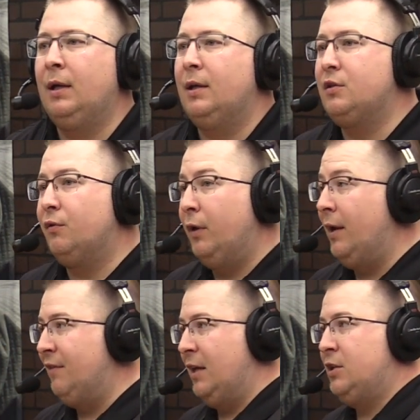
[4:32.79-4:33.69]
And True. so if we
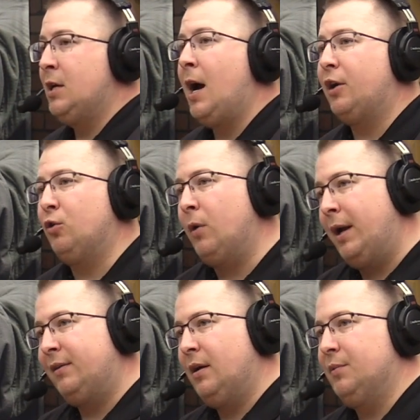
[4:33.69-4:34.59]
have that dot
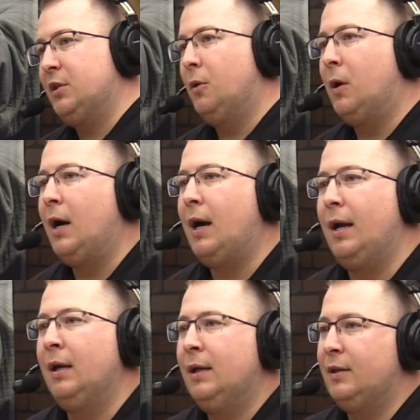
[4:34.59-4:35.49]
cranked up so high,